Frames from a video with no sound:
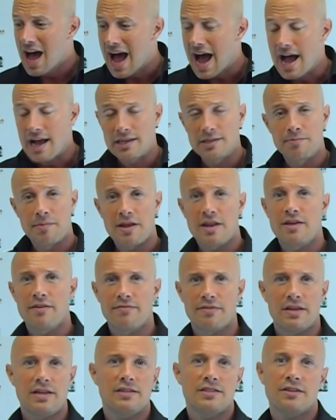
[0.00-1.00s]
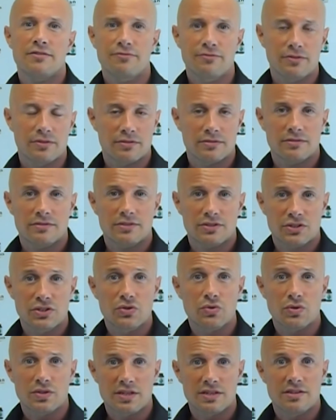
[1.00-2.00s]
As many of these different
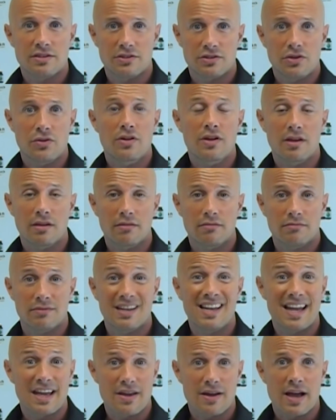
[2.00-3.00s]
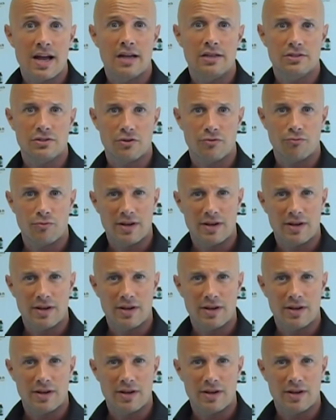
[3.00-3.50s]
sources as you can lay your hands on,